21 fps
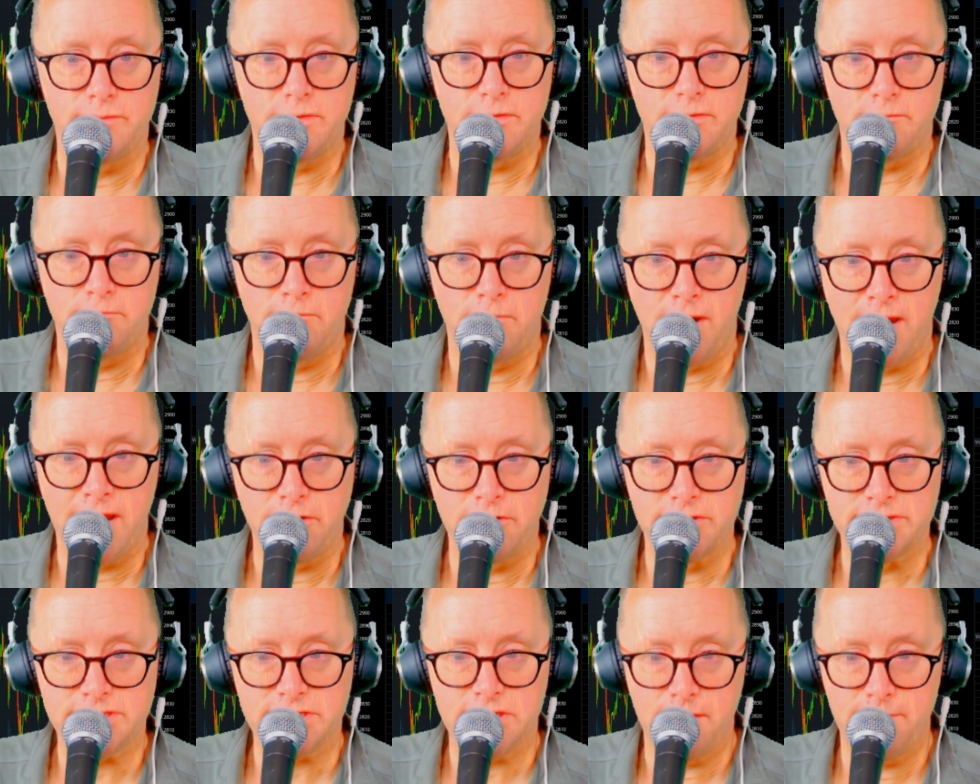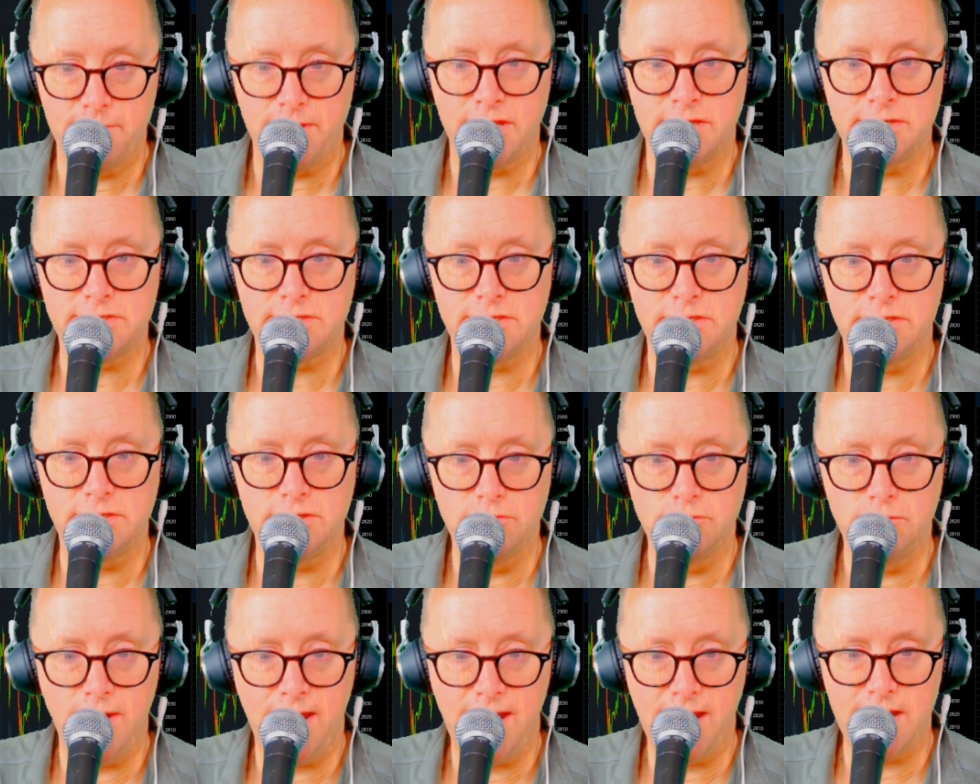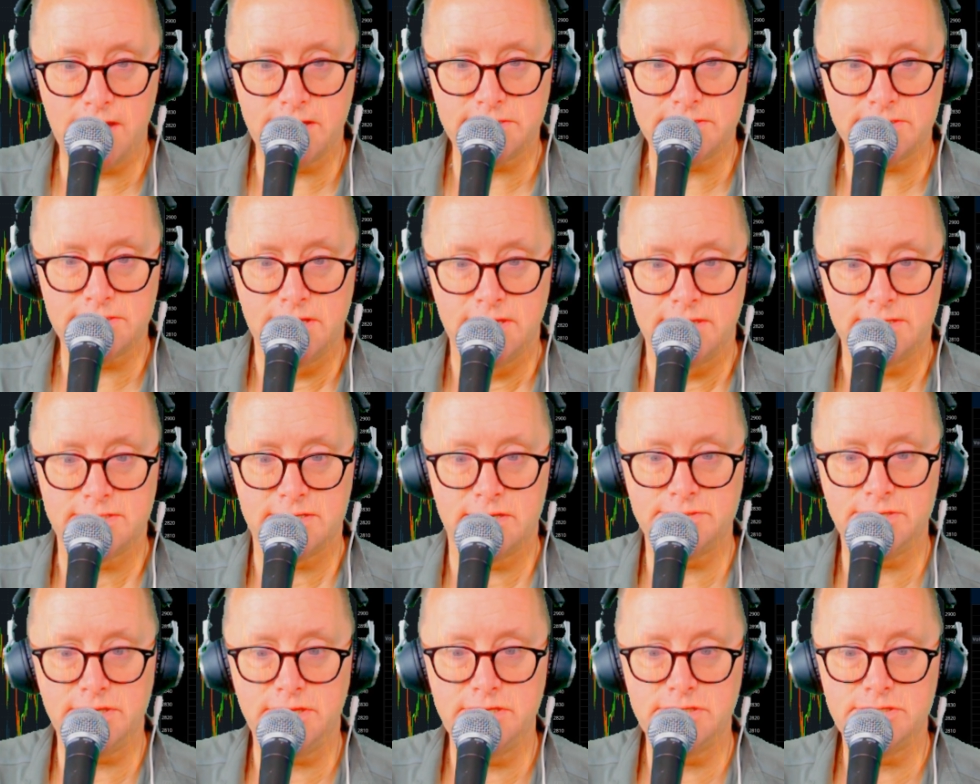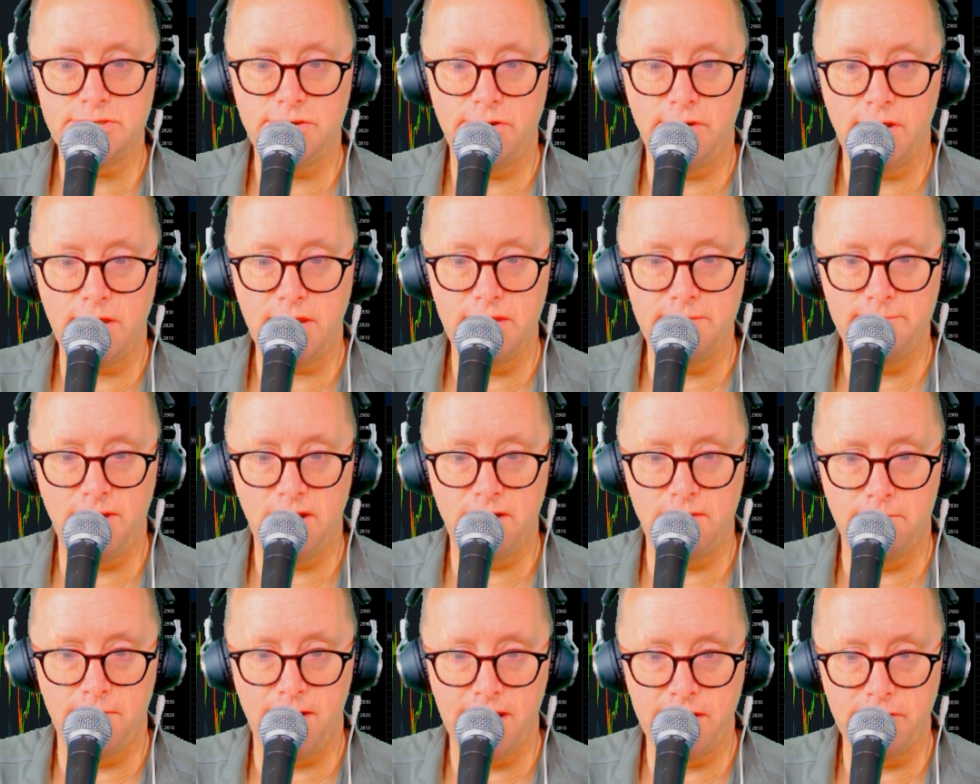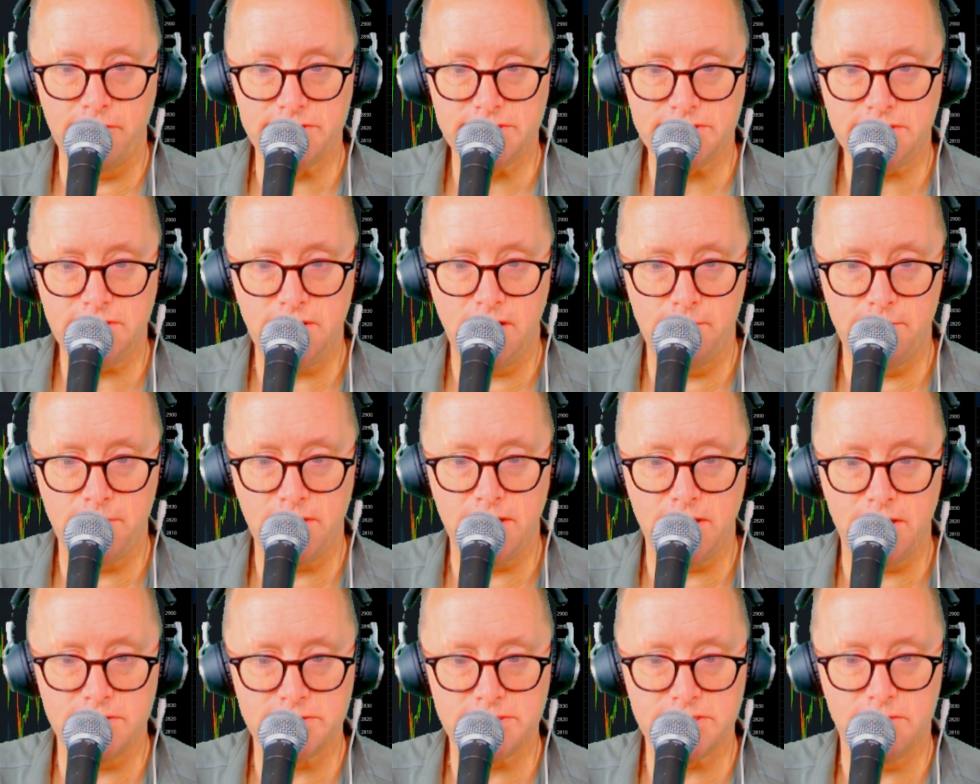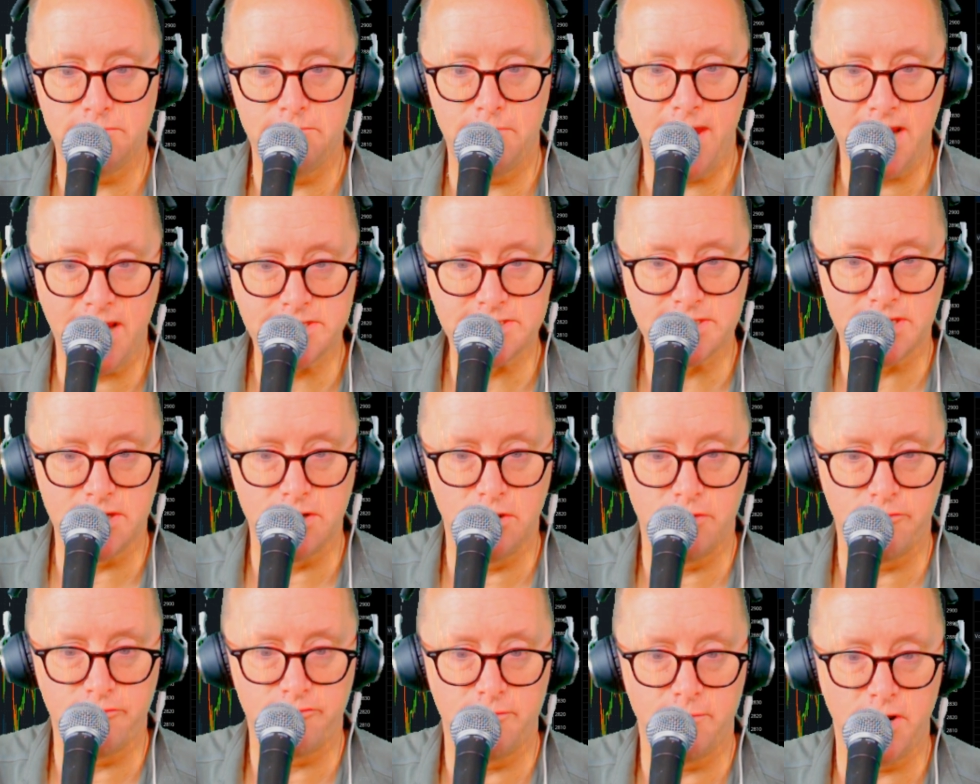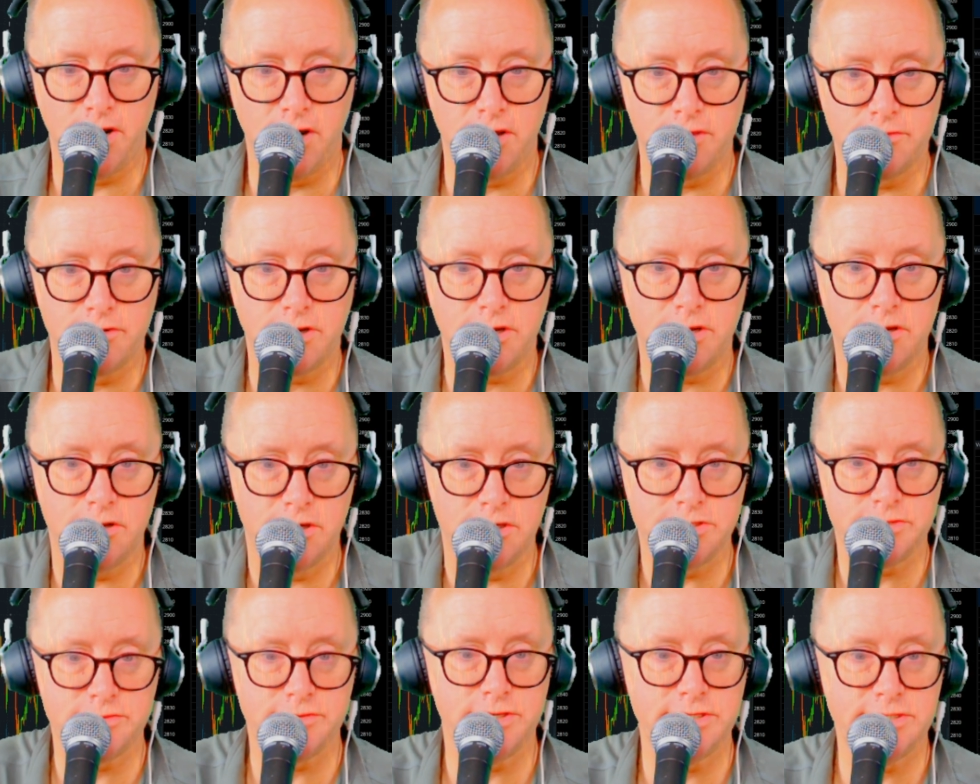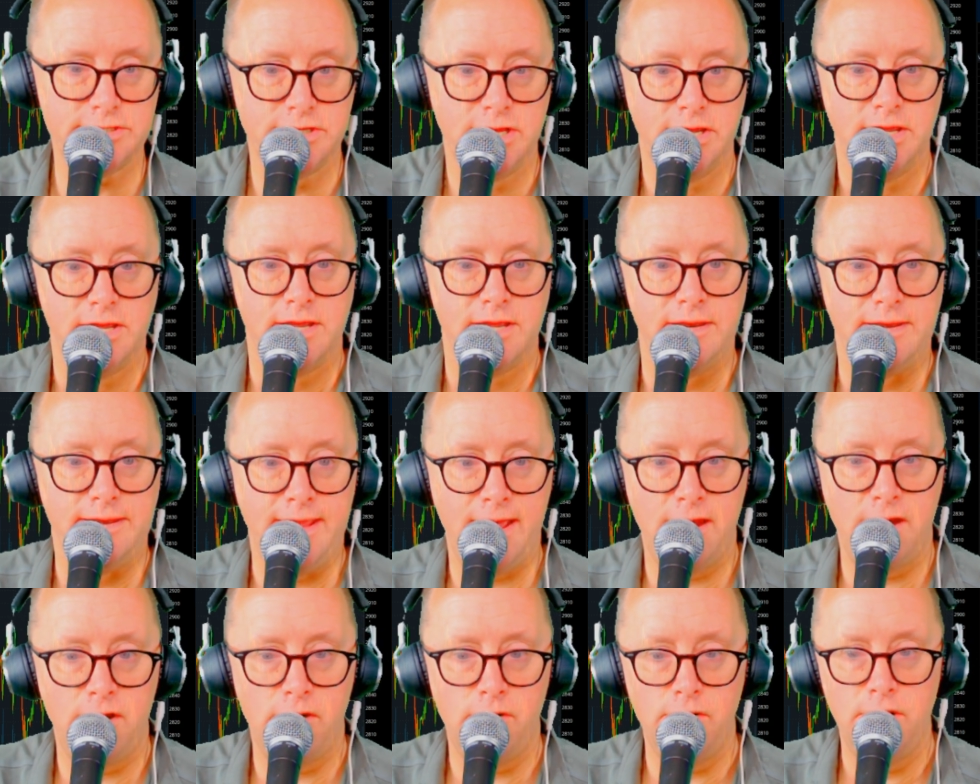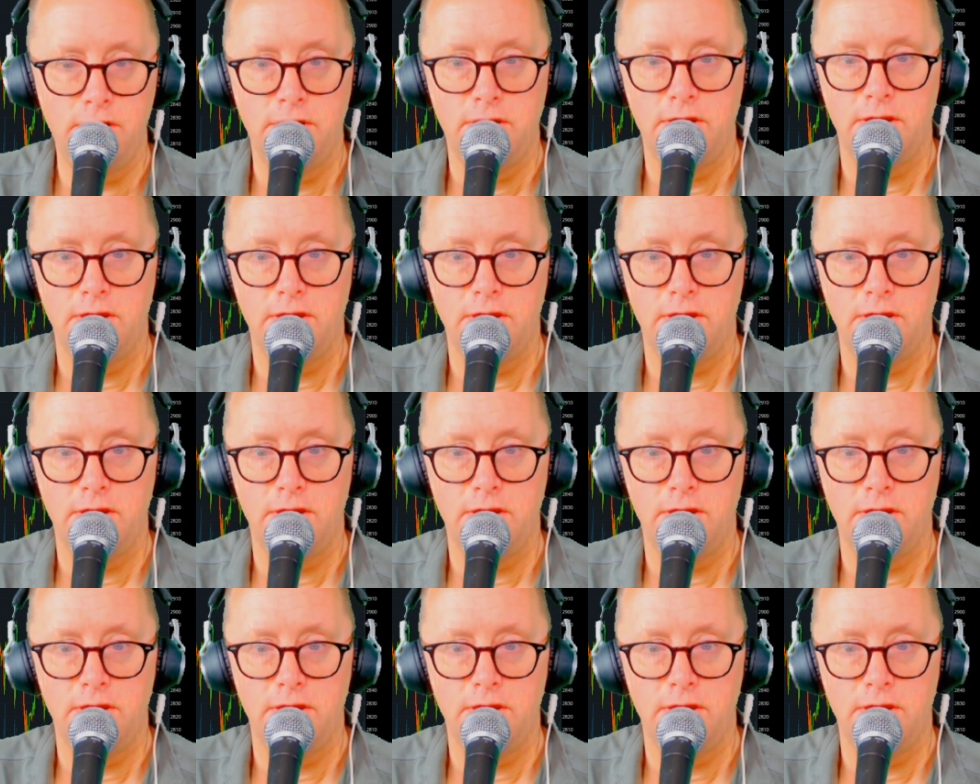migrants coming into the U.S. It sounds like he's talking about migrants coming into Mexico from other countries. Now,